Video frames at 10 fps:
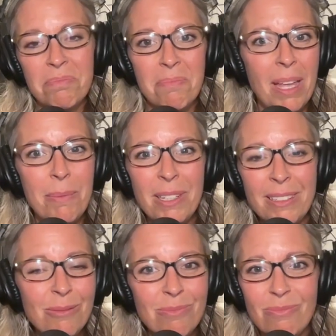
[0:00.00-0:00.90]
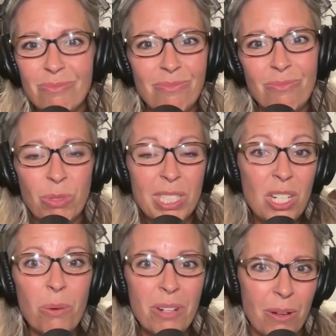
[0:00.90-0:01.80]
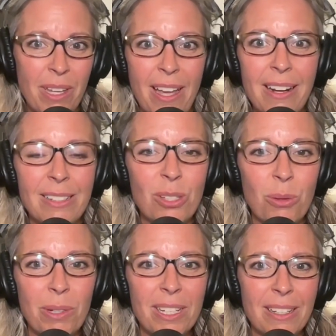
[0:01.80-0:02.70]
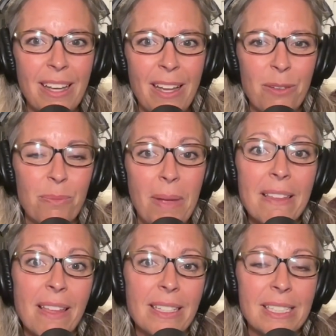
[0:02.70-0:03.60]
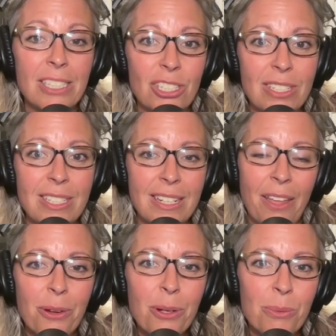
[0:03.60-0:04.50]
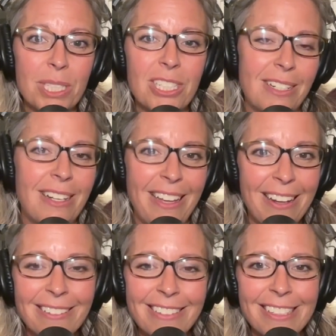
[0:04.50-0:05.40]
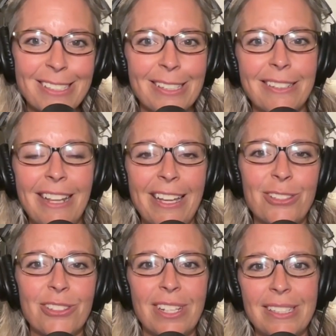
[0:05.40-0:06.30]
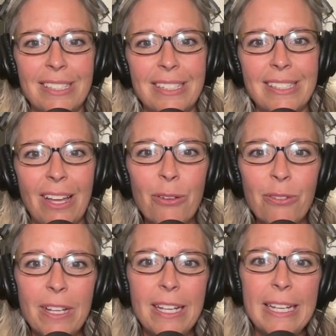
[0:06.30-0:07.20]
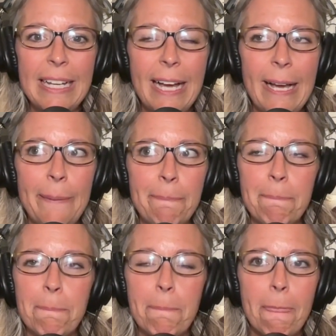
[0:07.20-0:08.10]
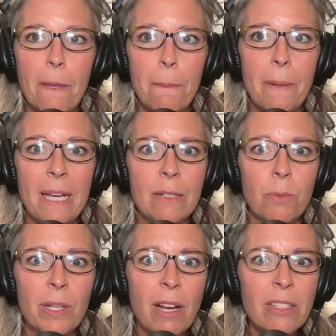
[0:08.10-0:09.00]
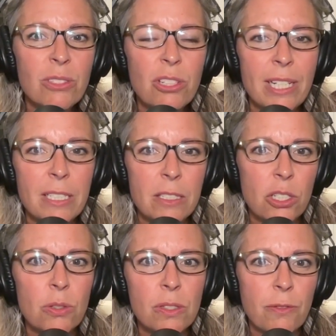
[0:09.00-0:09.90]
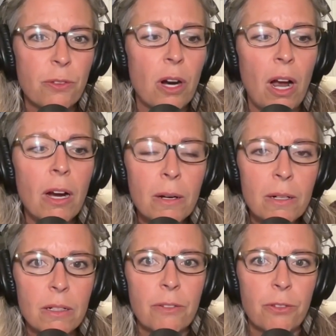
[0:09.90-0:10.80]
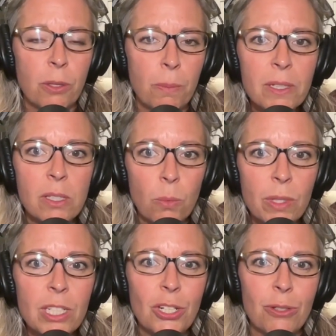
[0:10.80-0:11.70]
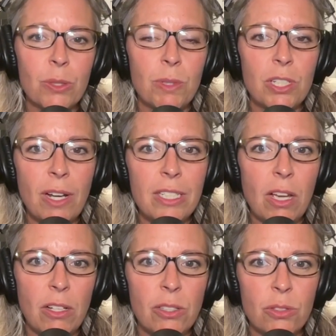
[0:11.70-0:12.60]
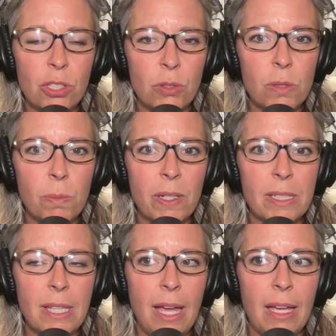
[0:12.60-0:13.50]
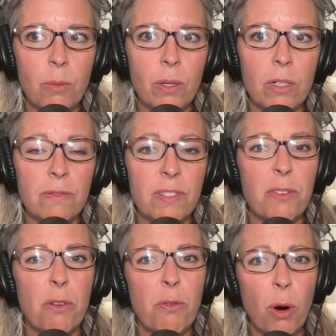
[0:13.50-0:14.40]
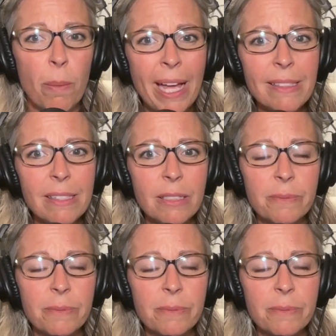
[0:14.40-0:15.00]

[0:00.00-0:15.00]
maybe we don't know yet. And so we can kind of make that decision together, which again is an exercise in itself. But we also tried to choose for the books that we chose, we tried to also choose books that were different formats.